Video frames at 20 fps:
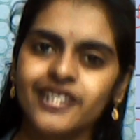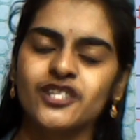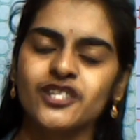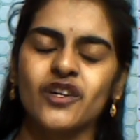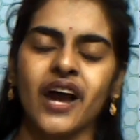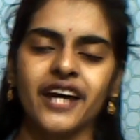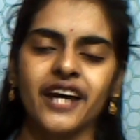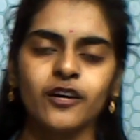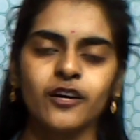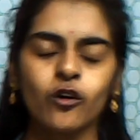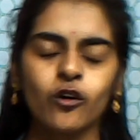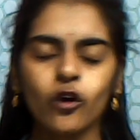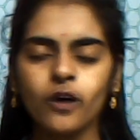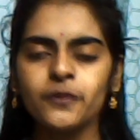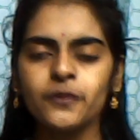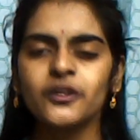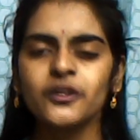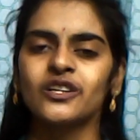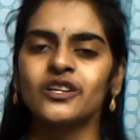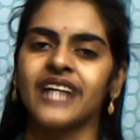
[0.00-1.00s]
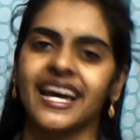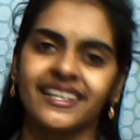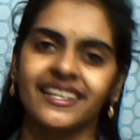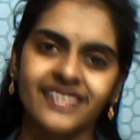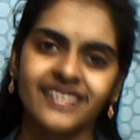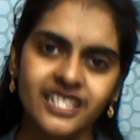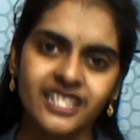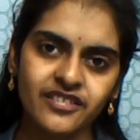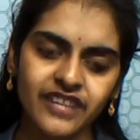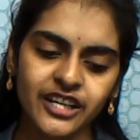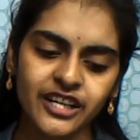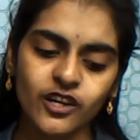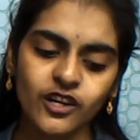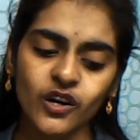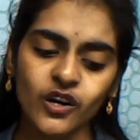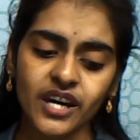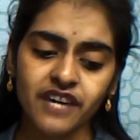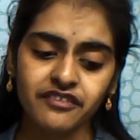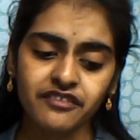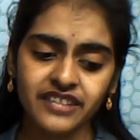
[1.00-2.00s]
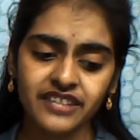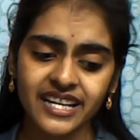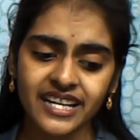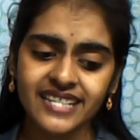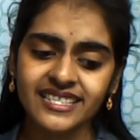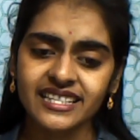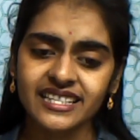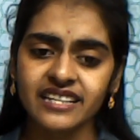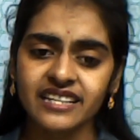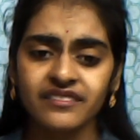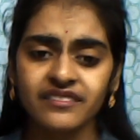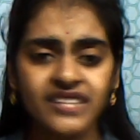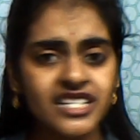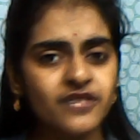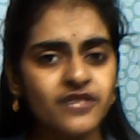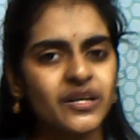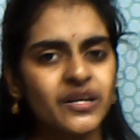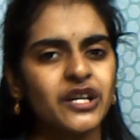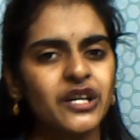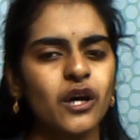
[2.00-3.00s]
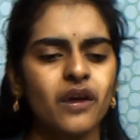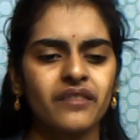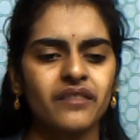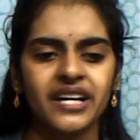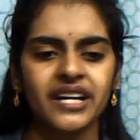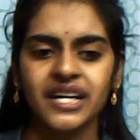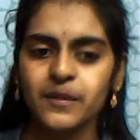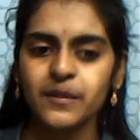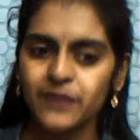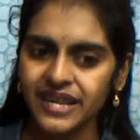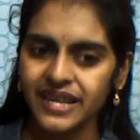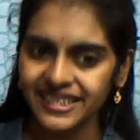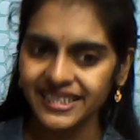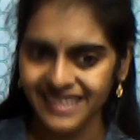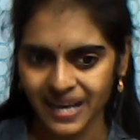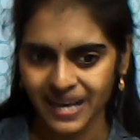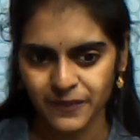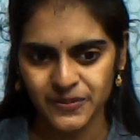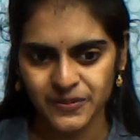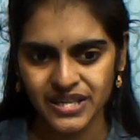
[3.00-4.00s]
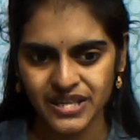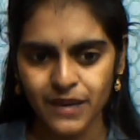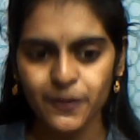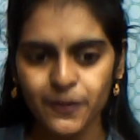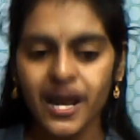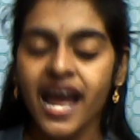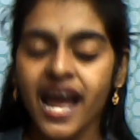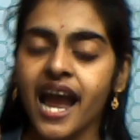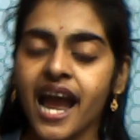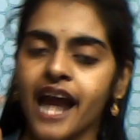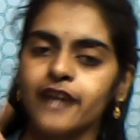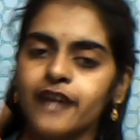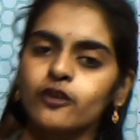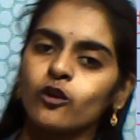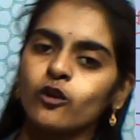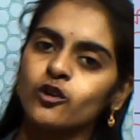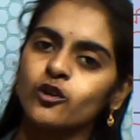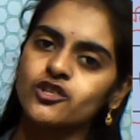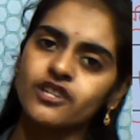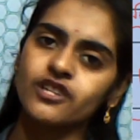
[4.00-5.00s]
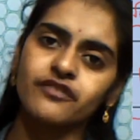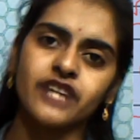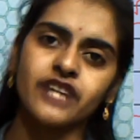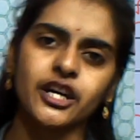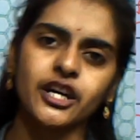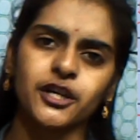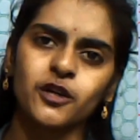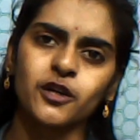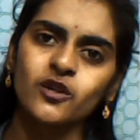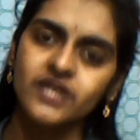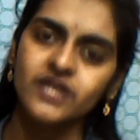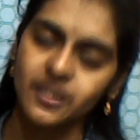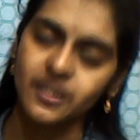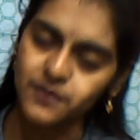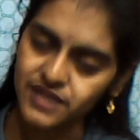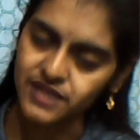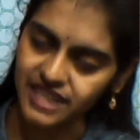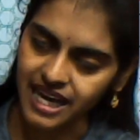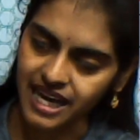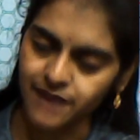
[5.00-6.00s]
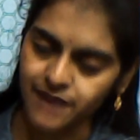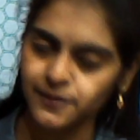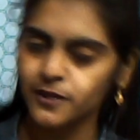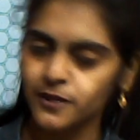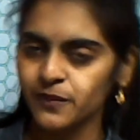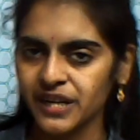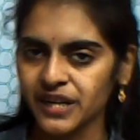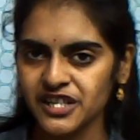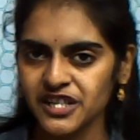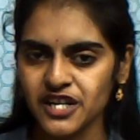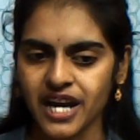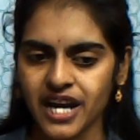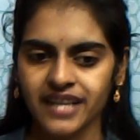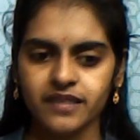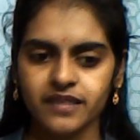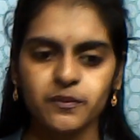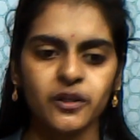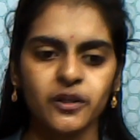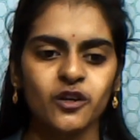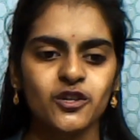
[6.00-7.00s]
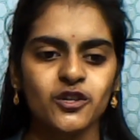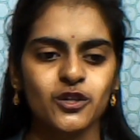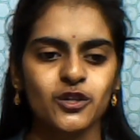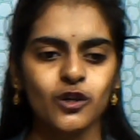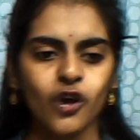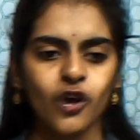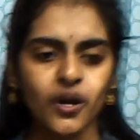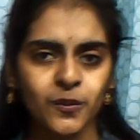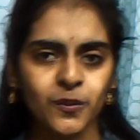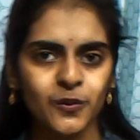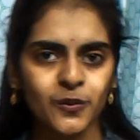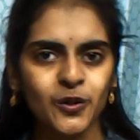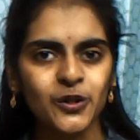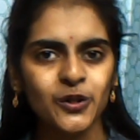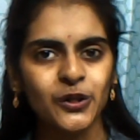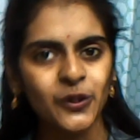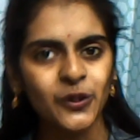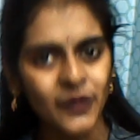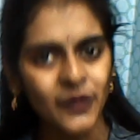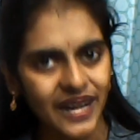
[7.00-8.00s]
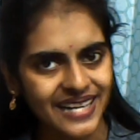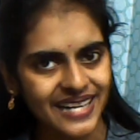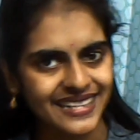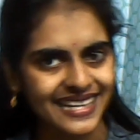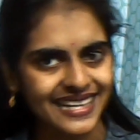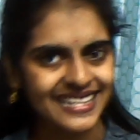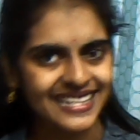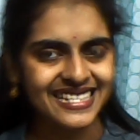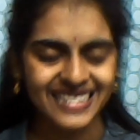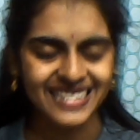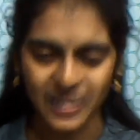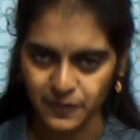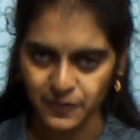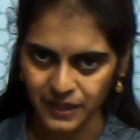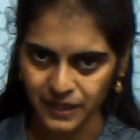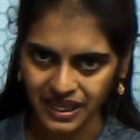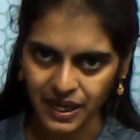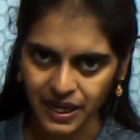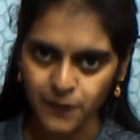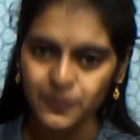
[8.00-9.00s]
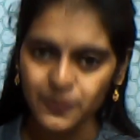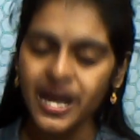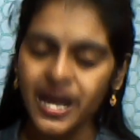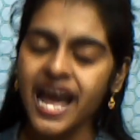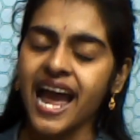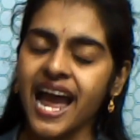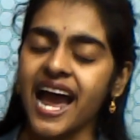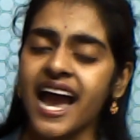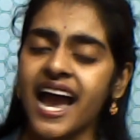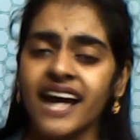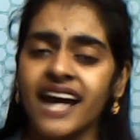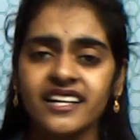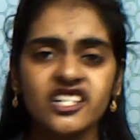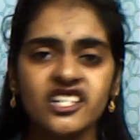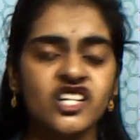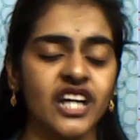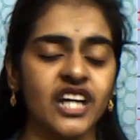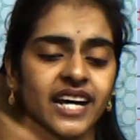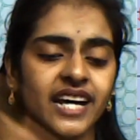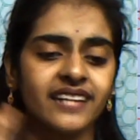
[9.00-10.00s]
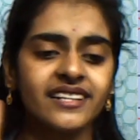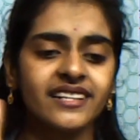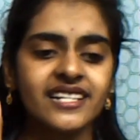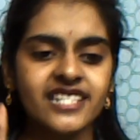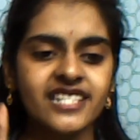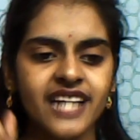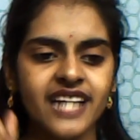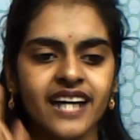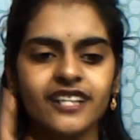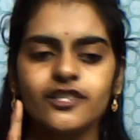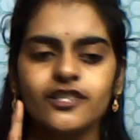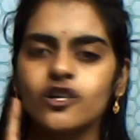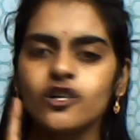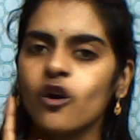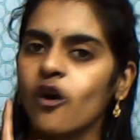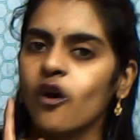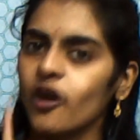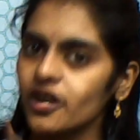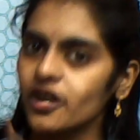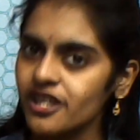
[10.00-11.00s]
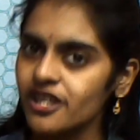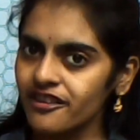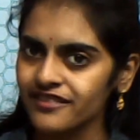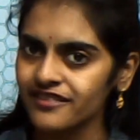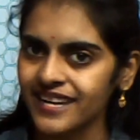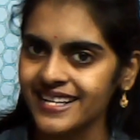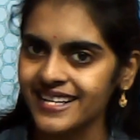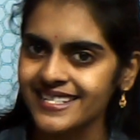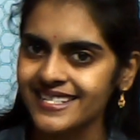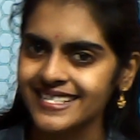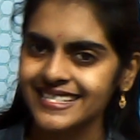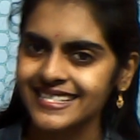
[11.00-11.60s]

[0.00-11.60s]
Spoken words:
So I hope you like this video. If yes, give this video a very big thumbs up, and also if you are new, subscribe to my channel because lot more new content is coming up, and share this channel to all your friends.